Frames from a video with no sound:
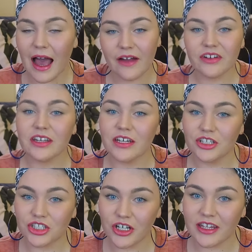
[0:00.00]
I really
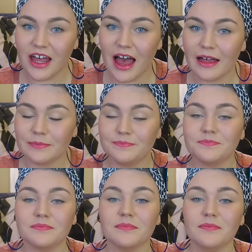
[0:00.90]
enjoyed that.
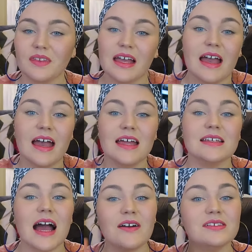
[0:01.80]

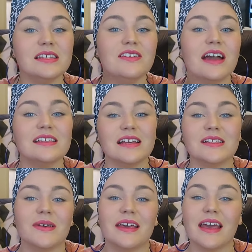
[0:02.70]
And I will see you guys
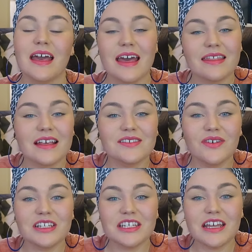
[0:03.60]
next week. Thanks for
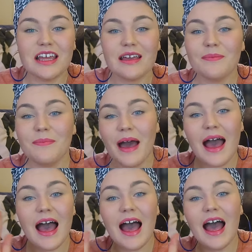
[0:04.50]
watching.
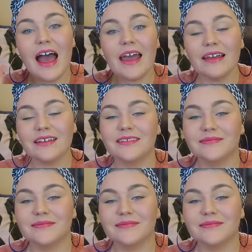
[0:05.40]
Bye.